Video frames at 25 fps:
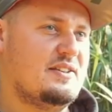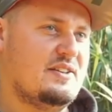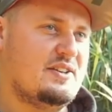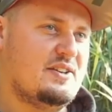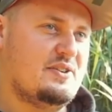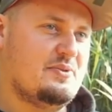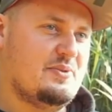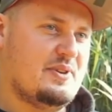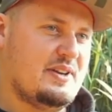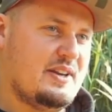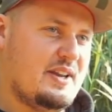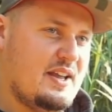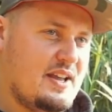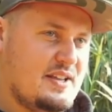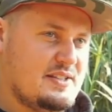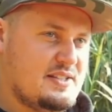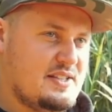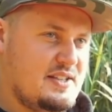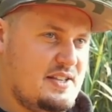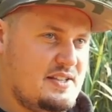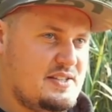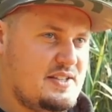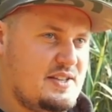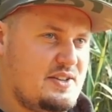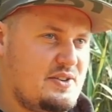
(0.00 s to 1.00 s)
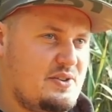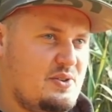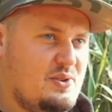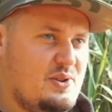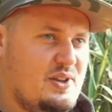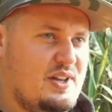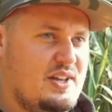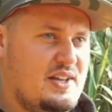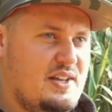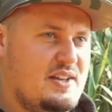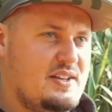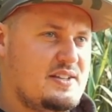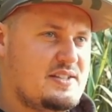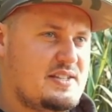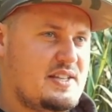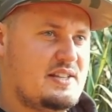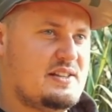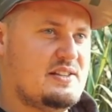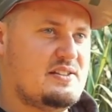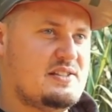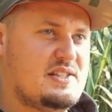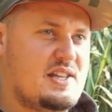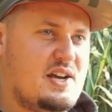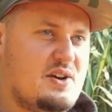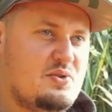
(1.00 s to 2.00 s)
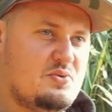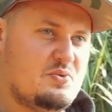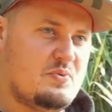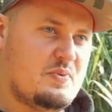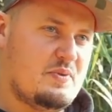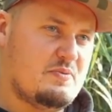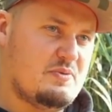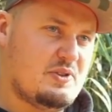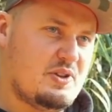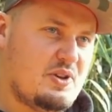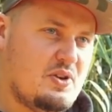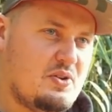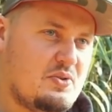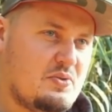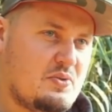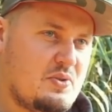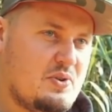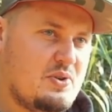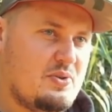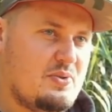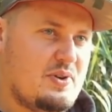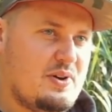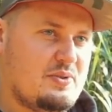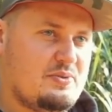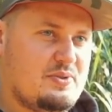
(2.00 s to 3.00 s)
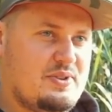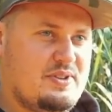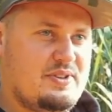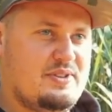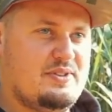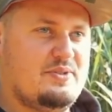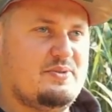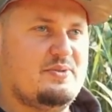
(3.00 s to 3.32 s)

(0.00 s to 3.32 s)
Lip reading: you know, and as it all settles down, we will go out, you